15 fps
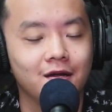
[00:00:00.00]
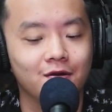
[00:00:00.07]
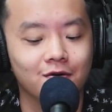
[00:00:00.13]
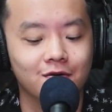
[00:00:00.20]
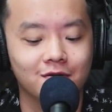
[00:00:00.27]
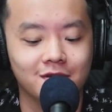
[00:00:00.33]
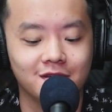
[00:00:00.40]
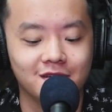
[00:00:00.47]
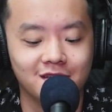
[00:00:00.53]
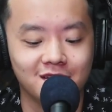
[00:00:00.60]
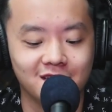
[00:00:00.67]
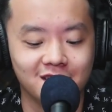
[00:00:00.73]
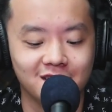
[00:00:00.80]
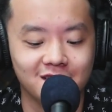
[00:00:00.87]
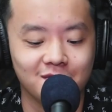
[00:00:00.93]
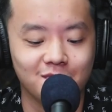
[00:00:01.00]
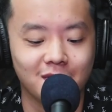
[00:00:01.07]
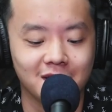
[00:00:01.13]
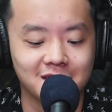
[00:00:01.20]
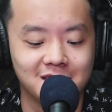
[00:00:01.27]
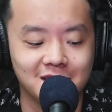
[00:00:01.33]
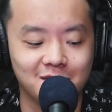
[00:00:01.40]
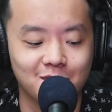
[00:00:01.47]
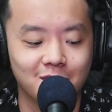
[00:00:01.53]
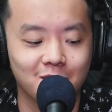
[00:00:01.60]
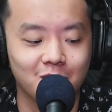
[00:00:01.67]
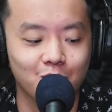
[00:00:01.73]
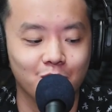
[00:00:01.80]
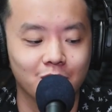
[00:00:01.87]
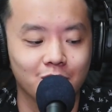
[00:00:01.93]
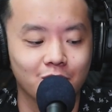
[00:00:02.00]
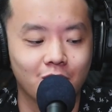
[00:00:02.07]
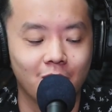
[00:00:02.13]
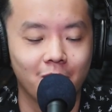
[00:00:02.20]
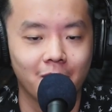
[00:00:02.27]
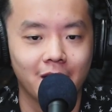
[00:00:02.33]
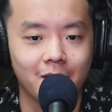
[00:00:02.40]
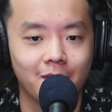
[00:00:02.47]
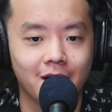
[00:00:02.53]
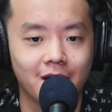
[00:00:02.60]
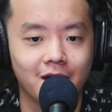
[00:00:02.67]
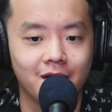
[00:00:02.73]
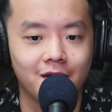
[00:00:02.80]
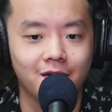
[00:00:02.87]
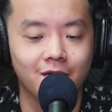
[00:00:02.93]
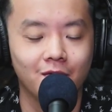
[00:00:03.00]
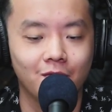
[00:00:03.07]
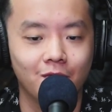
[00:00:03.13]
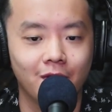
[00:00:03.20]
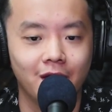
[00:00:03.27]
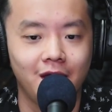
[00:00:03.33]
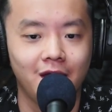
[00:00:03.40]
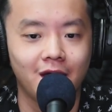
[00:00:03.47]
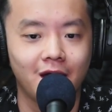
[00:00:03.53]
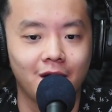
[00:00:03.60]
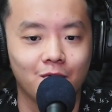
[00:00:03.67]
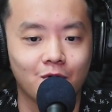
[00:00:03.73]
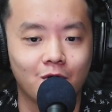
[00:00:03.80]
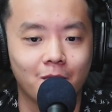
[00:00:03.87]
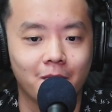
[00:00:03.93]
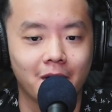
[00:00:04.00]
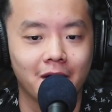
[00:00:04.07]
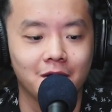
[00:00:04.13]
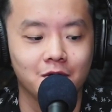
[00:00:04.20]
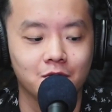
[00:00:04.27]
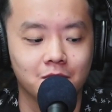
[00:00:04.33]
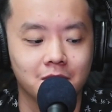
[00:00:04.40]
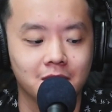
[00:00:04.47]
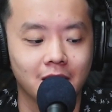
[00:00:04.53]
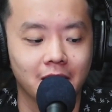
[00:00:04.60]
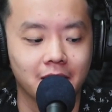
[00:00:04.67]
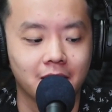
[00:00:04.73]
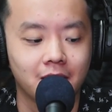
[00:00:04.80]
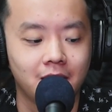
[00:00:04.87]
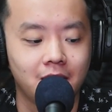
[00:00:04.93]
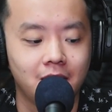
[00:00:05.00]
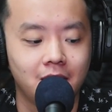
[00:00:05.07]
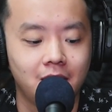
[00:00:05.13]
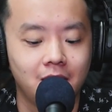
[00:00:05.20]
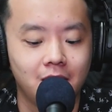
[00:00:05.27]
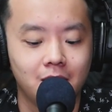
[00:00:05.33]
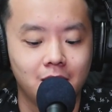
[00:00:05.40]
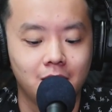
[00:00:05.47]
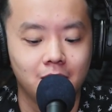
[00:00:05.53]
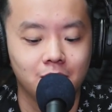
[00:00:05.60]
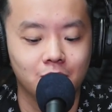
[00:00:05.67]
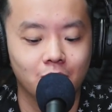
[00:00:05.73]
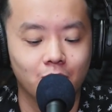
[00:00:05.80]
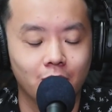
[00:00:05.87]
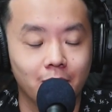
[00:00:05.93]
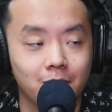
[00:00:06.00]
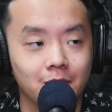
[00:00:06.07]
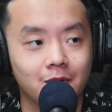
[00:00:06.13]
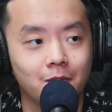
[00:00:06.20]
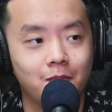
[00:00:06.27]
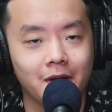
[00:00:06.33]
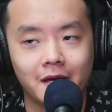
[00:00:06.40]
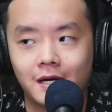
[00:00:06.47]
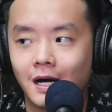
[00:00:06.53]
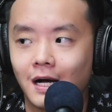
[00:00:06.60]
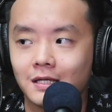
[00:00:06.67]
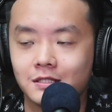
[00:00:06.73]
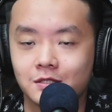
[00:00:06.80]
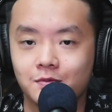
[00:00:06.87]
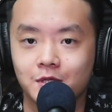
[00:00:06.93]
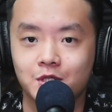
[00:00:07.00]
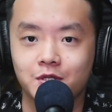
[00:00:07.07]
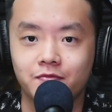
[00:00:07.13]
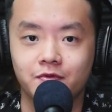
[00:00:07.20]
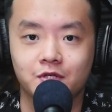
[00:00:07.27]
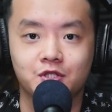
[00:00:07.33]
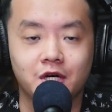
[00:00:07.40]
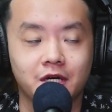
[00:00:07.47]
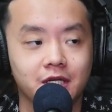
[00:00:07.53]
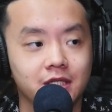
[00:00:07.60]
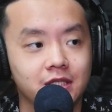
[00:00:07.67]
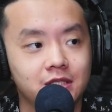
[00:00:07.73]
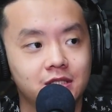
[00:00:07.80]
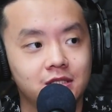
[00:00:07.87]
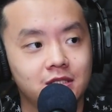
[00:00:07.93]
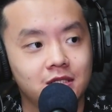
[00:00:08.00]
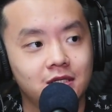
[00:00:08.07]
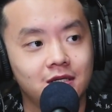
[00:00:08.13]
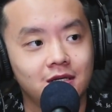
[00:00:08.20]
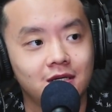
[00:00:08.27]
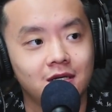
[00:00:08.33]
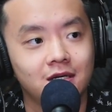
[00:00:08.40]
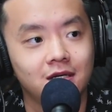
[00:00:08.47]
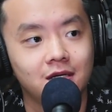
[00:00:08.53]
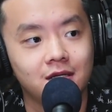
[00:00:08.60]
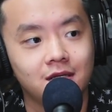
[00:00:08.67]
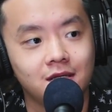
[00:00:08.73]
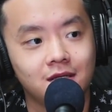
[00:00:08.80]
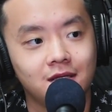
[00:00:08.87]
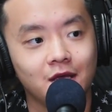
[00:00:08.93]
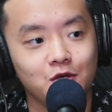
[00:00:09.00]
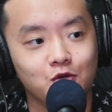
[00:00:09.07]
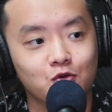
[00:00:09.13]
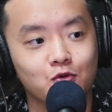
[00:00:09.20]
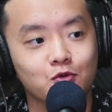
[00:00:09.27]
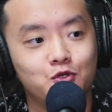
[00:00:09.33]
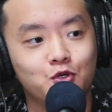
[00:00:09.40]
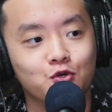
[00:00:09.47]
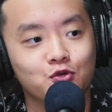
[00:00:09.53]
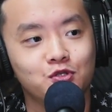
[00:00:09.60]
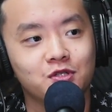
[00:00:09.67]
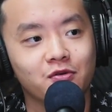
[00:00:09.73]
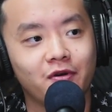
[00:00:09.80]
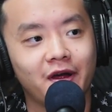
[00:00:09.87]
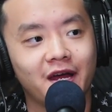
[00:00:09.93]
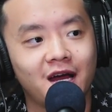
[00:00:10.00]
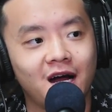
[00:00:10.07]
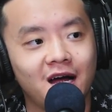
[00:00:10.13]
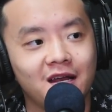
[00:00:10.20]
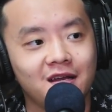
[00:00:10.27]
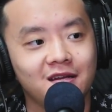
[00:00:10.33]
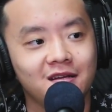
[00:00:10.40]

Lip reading: I know it might seem a bit weird to compare, but the way I would compare it would be like, when people play cards, especially if you're Chinese, then you choose the right card.